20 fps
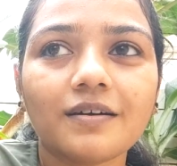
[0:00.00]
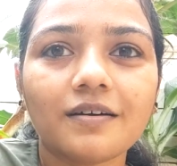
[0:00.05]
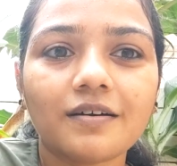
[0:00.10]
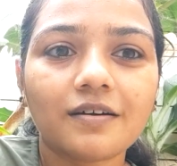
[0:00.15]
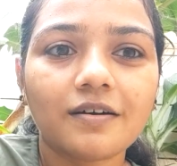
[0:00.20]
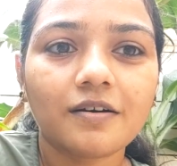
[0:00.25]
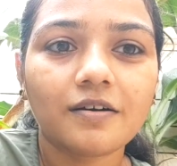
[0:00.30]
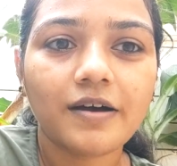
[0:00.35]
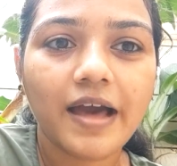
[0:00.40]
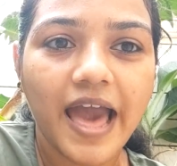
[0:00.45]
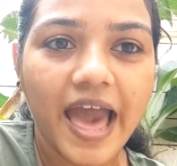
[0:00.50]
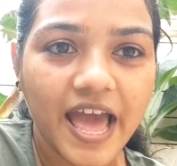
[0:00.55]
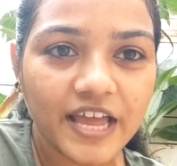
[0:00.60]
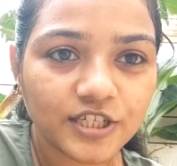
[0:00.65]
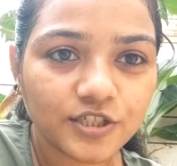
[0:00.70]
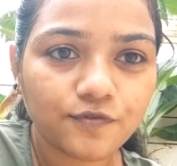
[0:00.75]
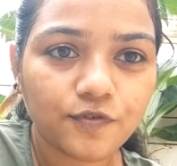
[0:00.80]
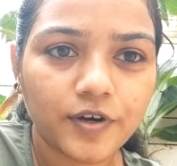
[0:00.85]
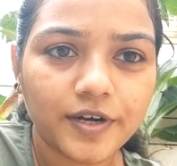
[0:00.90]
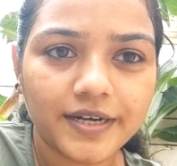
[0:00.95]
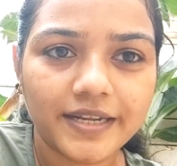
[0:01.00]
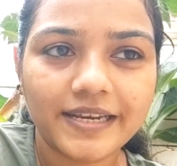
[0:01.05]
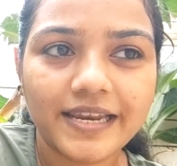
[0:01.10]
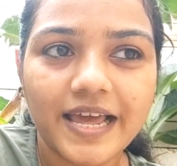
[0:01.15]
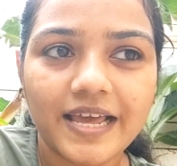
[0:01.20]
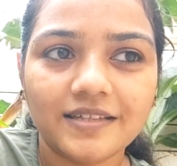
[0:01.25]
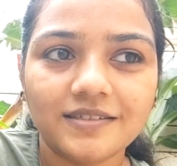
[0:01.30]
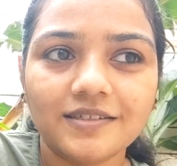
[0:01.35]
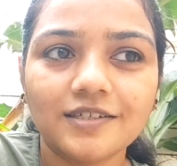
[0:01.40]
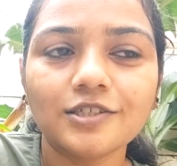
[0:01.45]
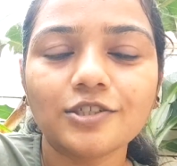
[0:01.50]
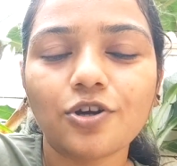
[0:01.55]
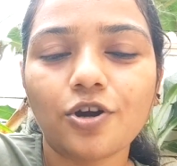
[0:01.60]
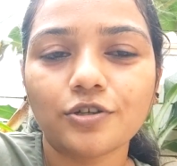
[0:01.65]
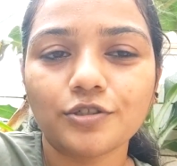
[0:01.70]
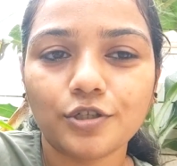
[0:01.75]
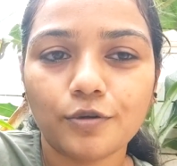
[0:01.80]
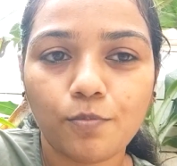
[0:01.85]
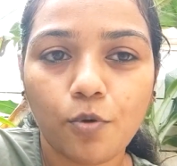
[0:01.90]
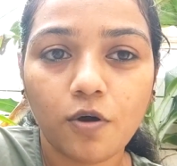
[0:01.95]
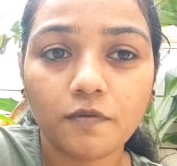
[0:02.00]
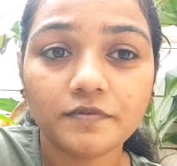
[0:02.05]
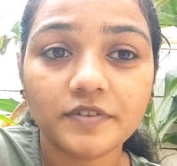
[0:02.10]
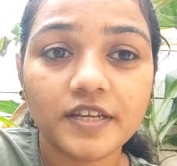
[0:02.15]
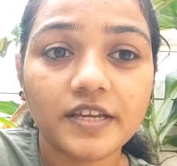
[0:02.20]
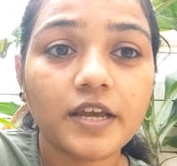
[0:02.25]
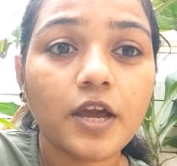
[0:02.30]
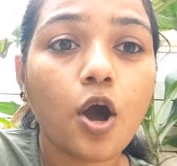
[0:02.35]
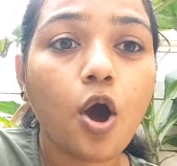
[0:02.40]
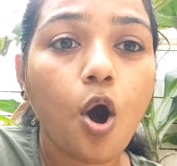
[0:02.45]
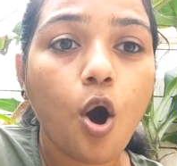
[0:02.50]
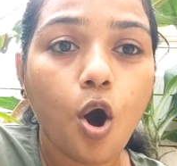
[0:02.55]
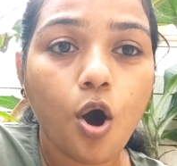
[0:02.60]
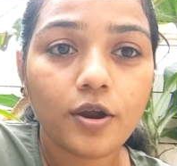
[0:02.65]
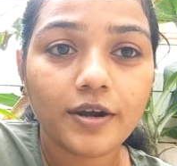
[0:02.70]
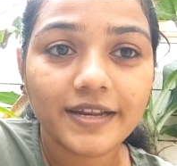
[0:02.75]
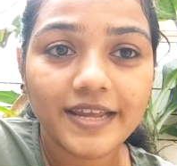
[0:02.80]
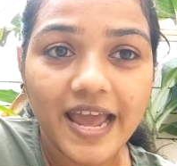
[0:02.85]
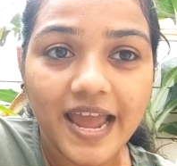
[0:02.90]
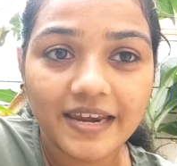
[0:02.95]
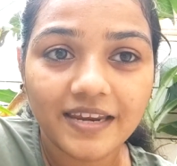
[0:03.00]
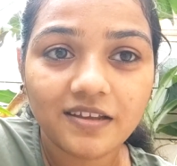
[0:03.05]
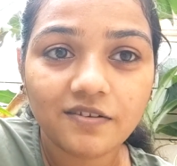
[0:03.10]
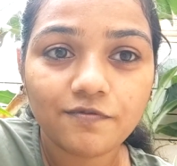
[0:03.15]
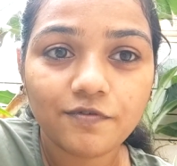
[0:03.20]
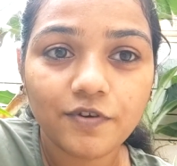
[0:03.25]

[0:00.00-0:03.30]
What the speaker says: ash fertilizers or some of the organic